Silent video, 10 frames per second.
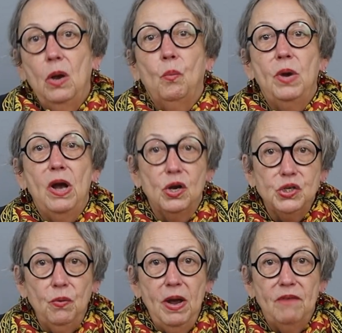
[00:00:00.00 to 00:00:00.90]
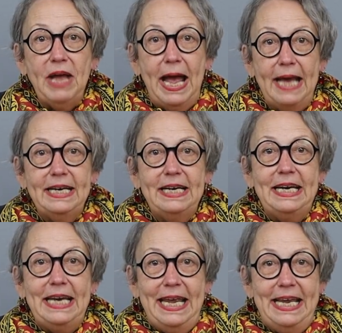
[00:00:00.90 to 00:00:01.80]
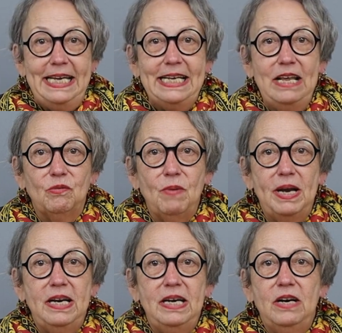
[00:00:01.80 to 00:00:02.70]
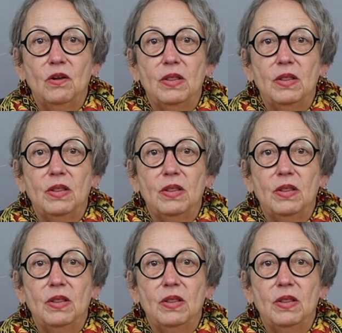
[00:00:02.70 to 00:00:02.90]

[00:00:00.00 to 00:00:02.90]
We also have added an easy threading needle